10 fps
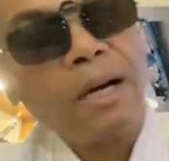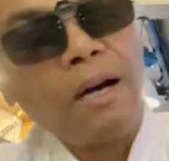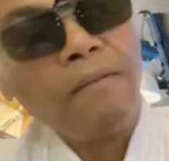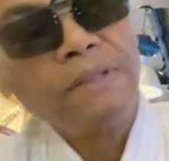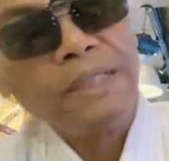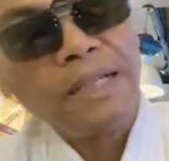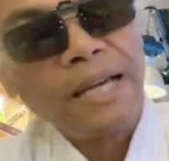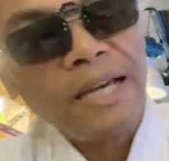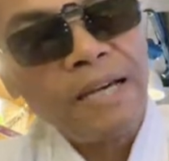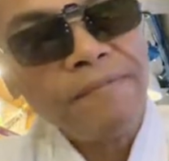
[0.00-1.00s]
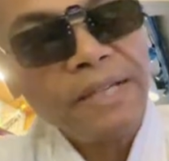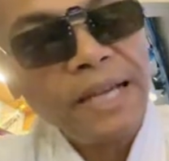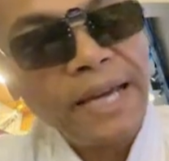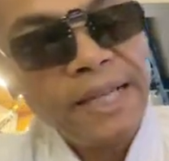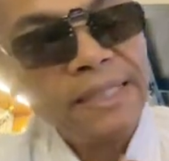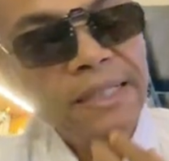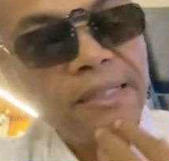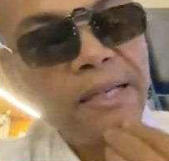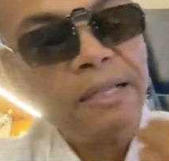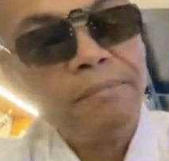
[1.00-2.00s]
of the heavy-handed
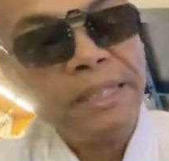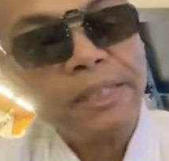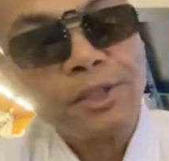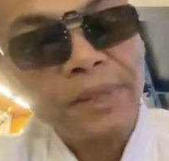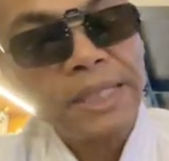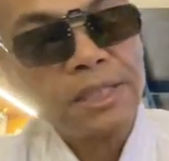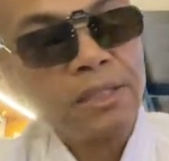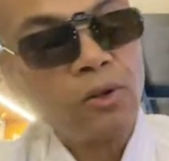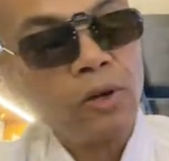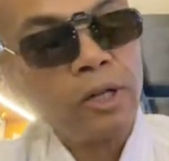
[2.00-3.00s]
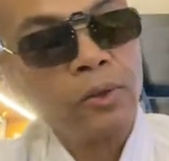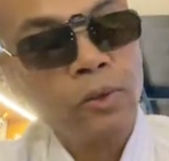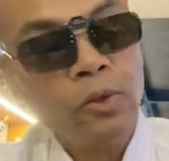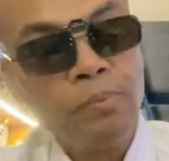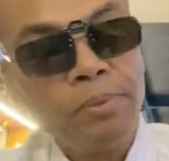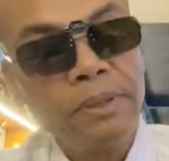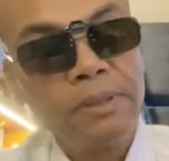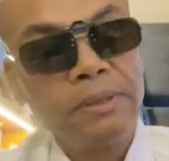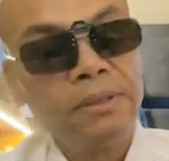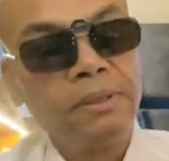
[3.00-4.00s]
administration or group
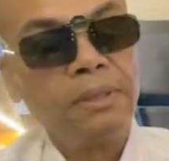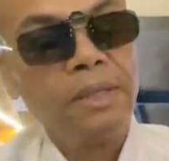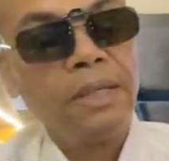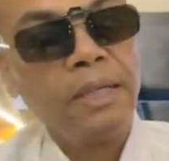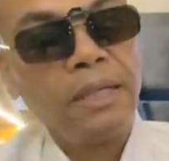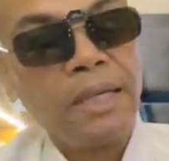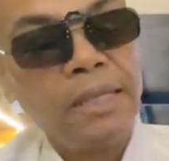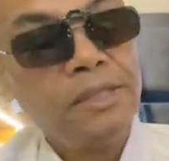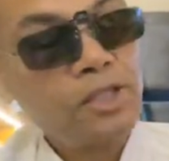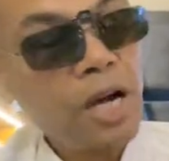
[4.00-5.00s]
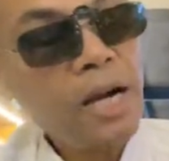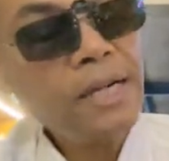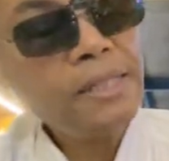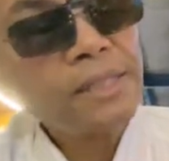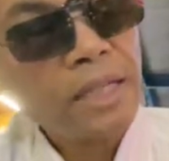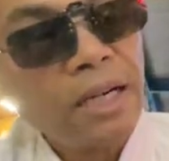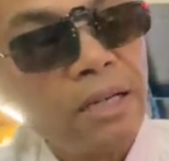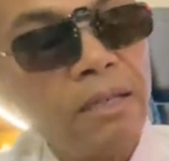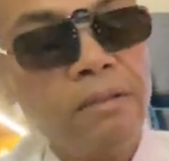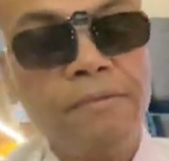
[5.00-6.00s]
in charge
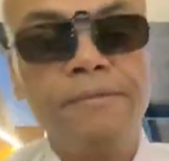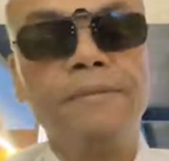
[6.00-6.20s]
of